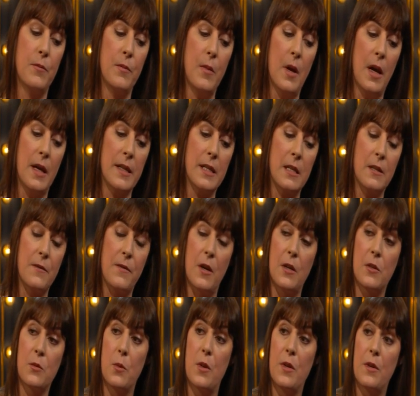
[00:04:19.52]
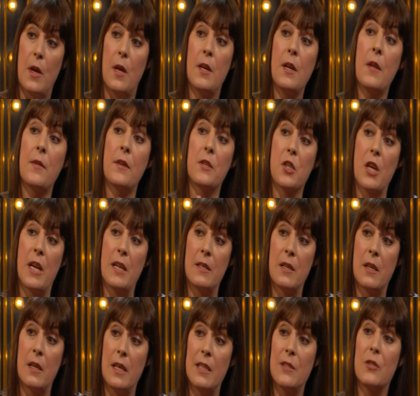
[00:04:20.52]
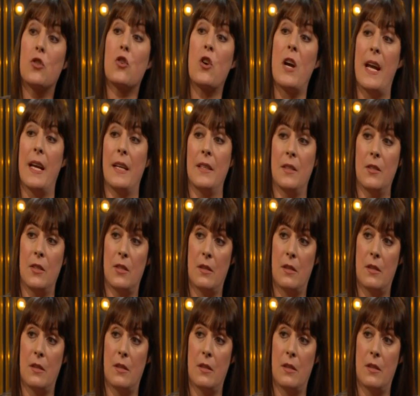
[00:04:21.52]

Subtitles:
identifies with another gender is trans.